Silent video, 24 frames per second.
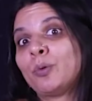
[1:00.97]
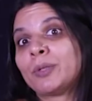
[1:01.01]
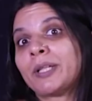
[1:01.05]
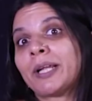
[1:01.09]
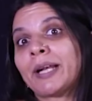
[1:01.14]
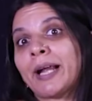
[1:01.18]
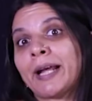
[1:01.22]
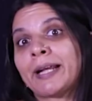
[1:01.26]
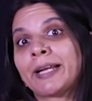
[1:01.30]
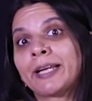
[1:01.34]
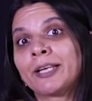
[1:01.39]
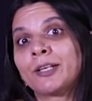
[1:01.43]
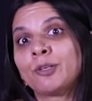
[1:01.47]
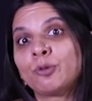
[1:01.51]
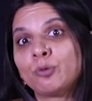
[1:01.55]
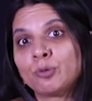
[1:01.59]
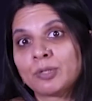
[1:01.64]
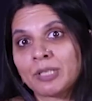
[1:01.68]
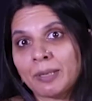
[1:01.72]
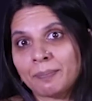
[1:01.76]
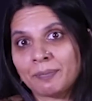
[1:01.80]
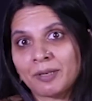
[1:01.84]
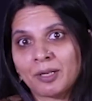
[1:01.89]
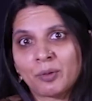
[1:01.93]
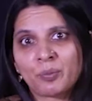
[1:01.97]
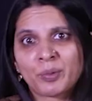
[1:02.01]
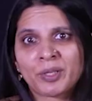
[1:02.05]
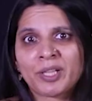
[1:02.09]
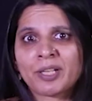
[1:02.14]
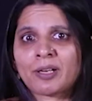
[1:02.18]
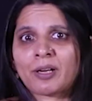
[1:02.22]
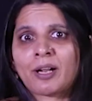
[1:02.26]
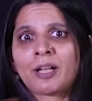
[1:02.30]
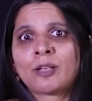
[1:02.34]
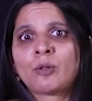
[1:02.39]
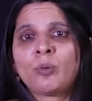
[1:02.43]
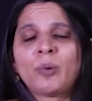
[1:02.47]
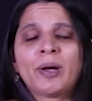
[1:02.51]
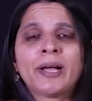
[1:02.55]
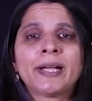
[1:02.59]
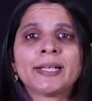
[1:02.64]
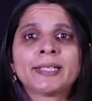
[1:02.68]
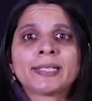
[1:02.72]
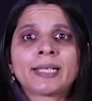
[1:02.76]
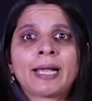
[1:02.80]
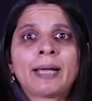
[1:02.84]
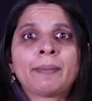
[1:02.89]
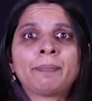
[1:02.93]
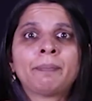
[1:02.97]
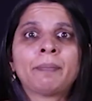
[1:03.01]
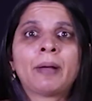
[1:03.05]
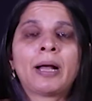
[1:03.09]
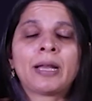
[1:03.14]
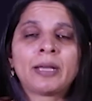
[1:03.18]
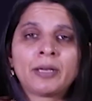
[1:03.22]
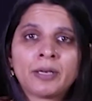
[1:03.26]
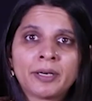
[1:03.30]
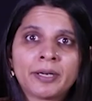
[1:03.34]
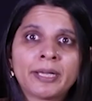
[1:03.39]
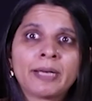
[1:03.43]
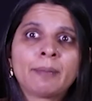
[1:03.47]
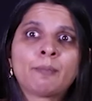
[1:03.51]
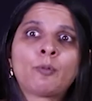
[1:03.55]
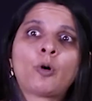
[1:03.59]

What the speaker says: that I can do something with it. Otherwise, I'm learning